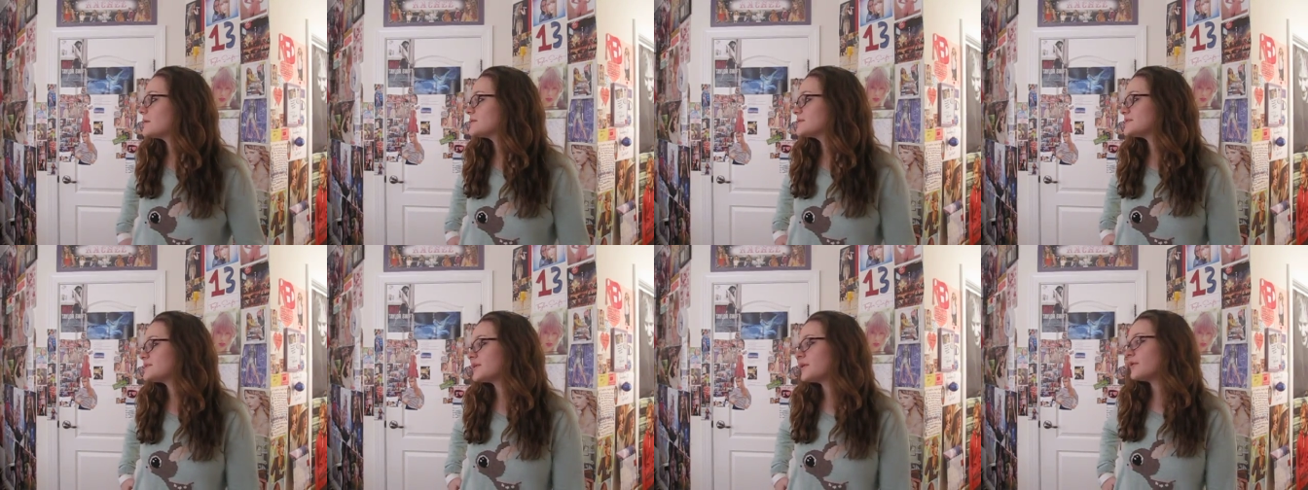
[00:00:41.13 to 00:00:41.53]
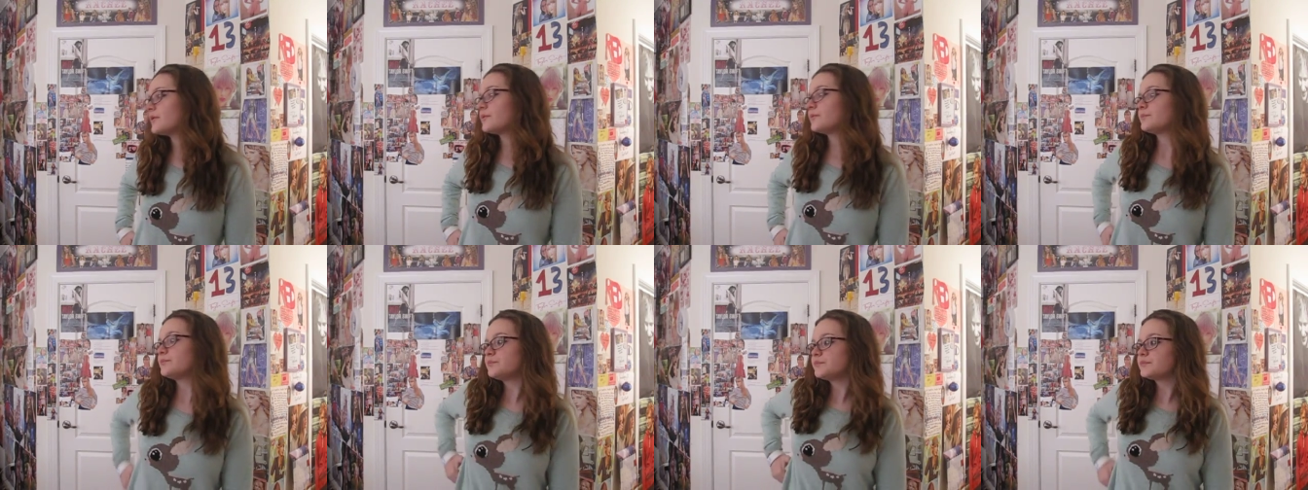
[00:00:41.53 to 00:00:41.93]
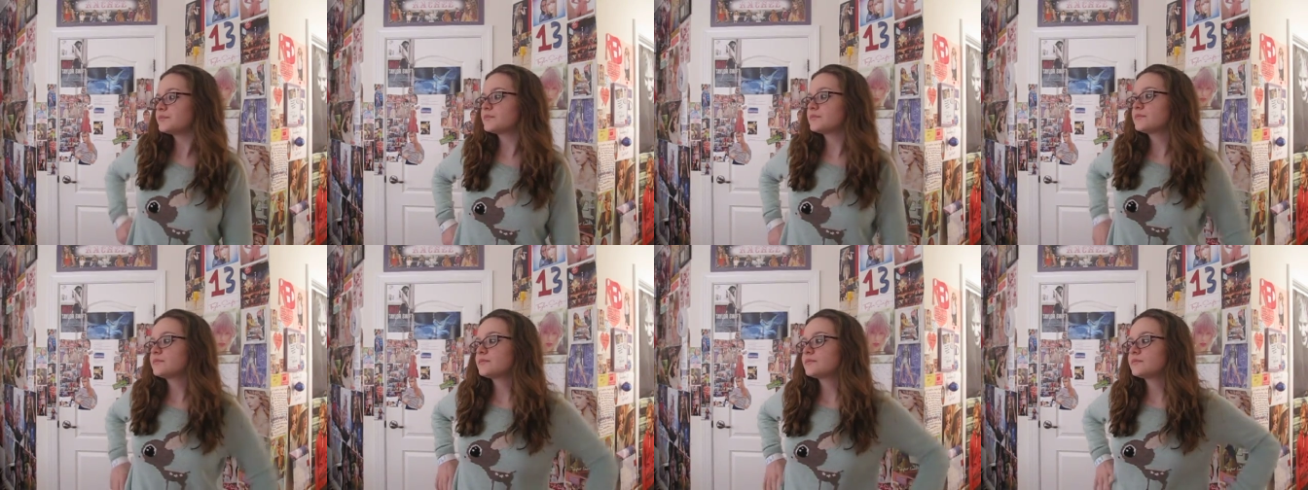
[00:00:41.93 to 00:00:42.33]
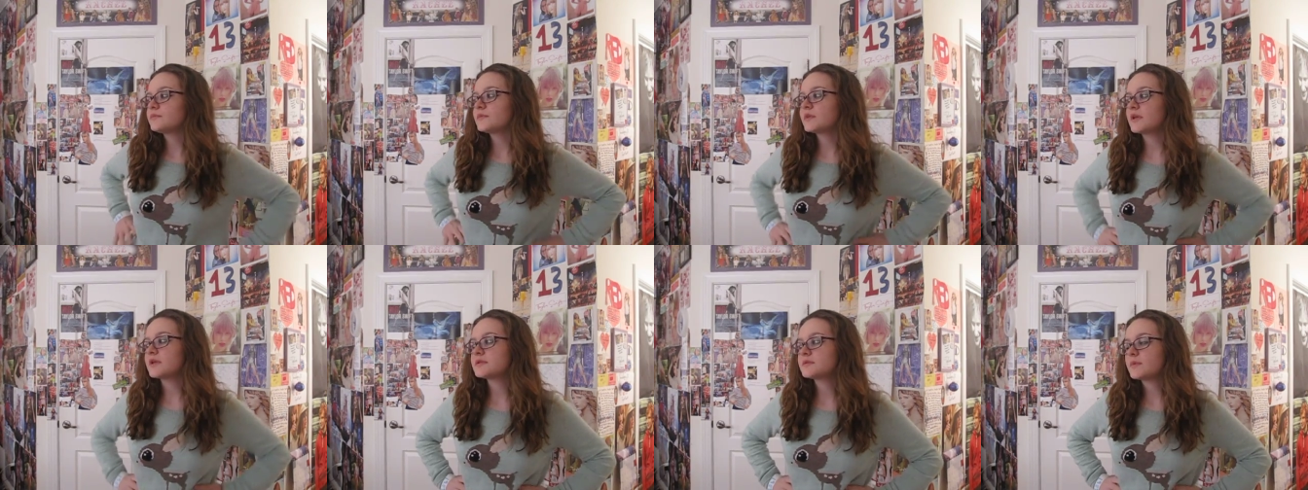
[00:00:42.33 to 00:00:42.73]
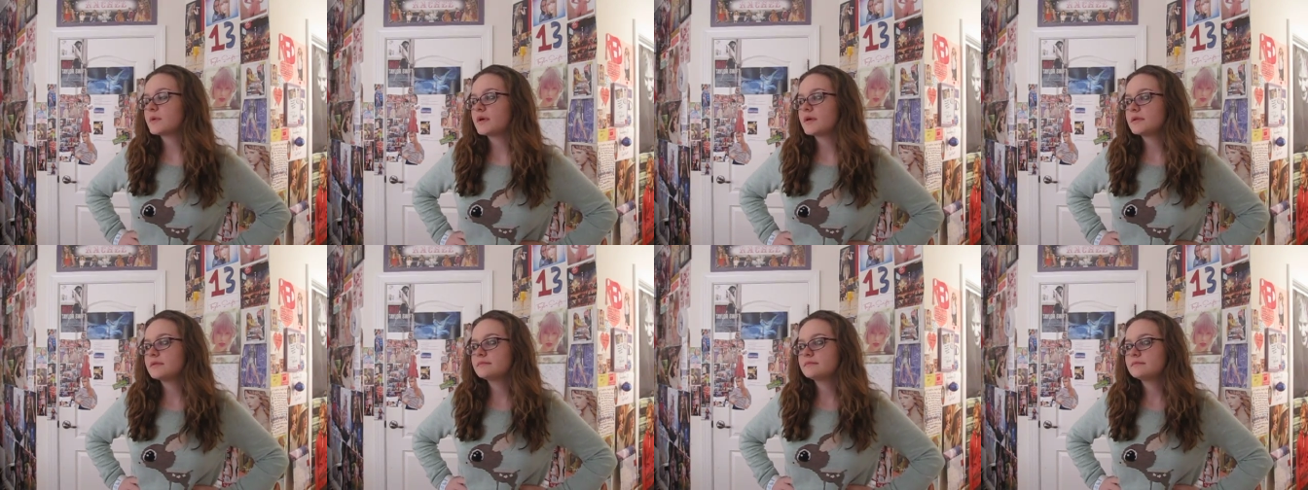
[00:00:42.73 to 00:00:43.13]
So guess
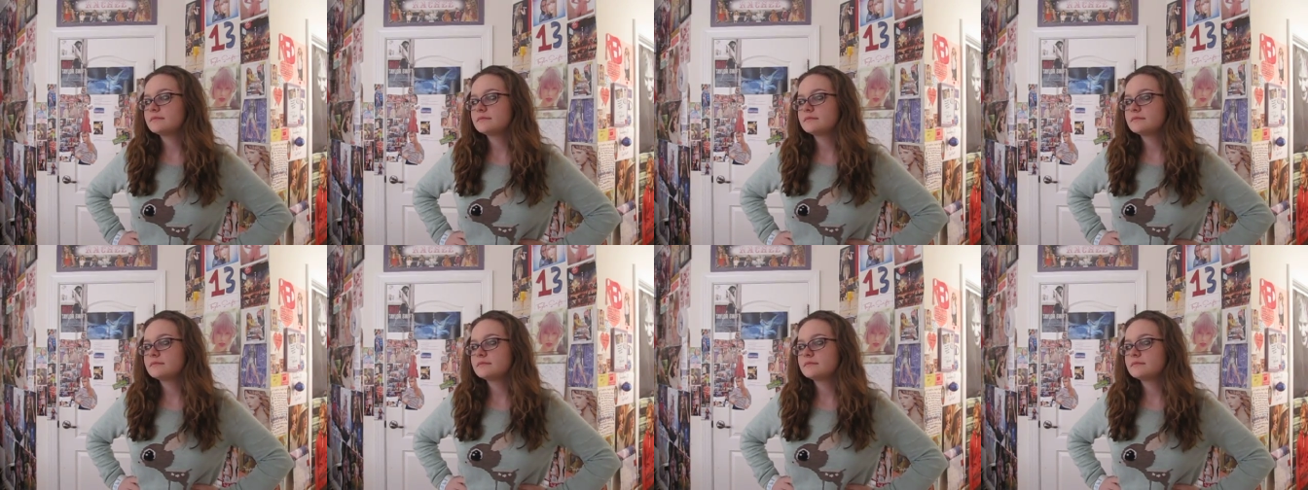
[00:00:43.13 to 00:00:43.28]
what?